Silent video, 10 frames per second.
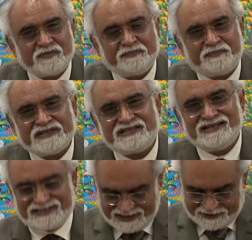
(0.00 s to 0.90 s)
be
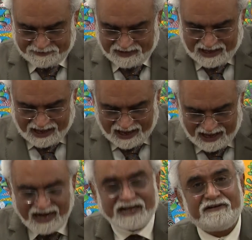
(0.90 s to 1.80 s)
presenting
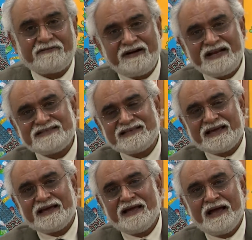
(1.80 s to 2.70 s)
and
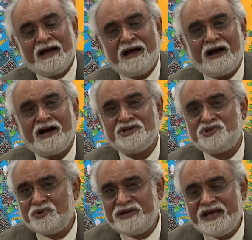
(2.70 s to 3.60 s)
releasing a
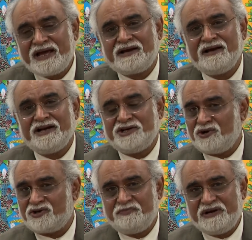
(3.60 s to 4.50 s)
unique
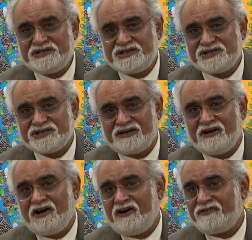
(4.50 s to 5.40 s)
documentation
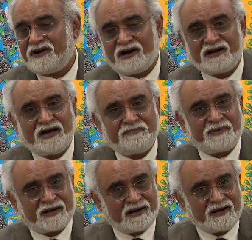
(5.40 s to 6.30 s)
of Karna
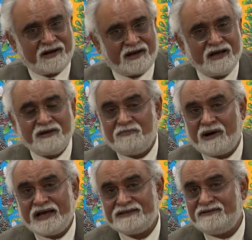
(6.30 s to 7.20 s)
Prakarna
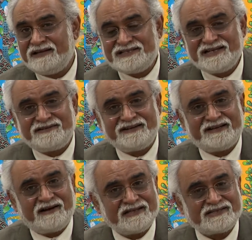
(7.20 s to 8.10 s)
by the legendary
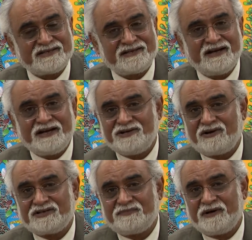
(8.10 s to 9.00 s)
dancer
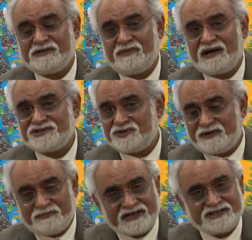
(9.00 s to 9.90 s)
Dr. Padma
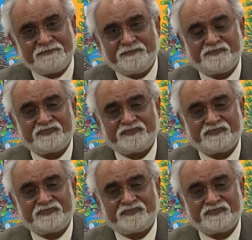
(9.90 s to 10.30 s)
Subramanyam.